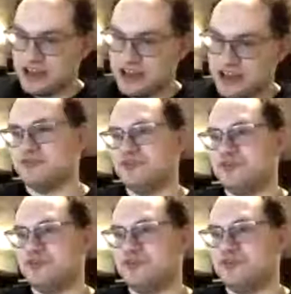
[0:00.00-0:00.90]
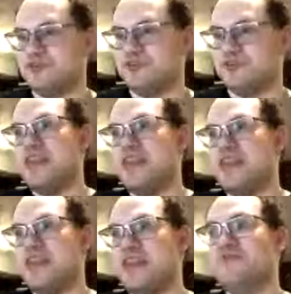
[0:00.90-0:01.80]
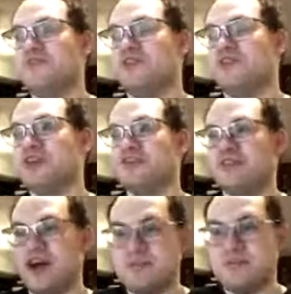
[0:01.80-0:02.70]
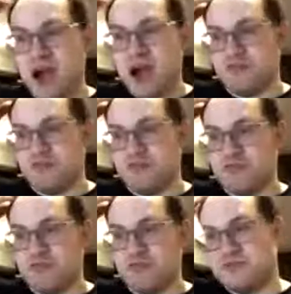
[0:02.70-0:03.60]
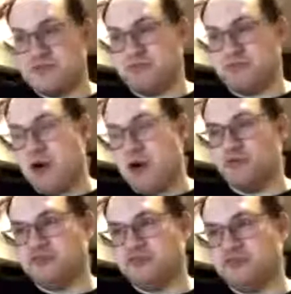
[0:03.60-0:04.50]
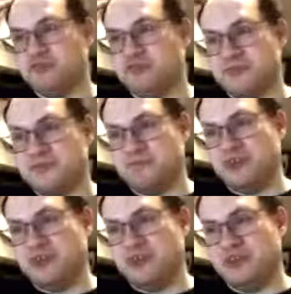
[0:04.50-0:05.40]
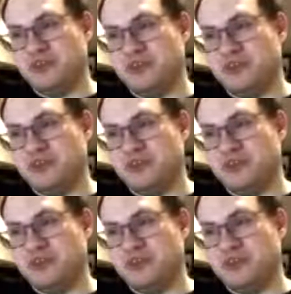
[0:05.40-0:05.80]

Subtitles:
Super, and then for the longest time, Power Rangers was like their most big, and they